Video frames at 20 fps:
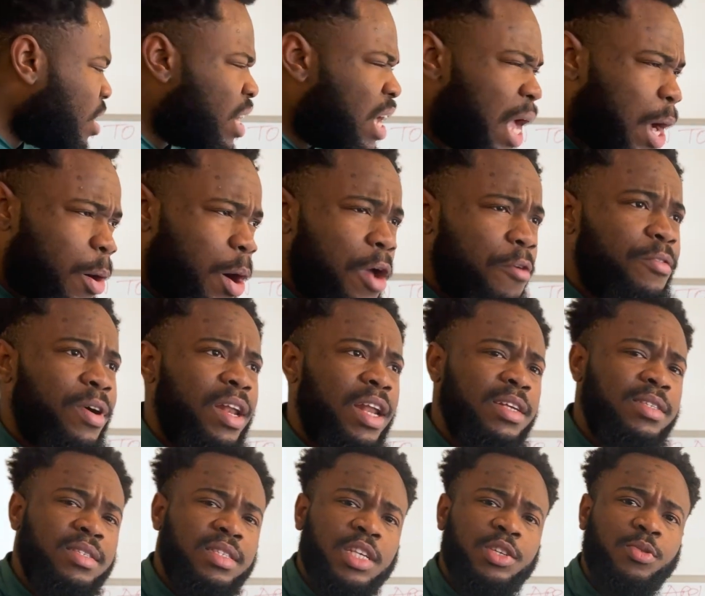However,
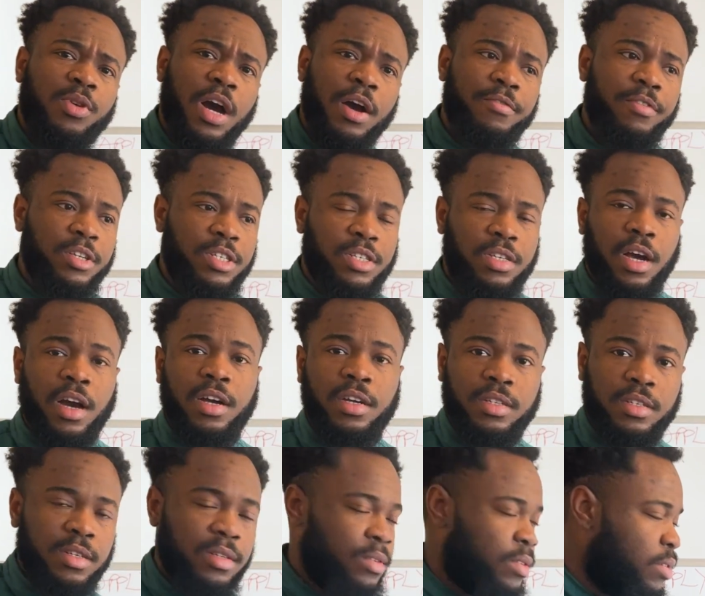let's say you have a child,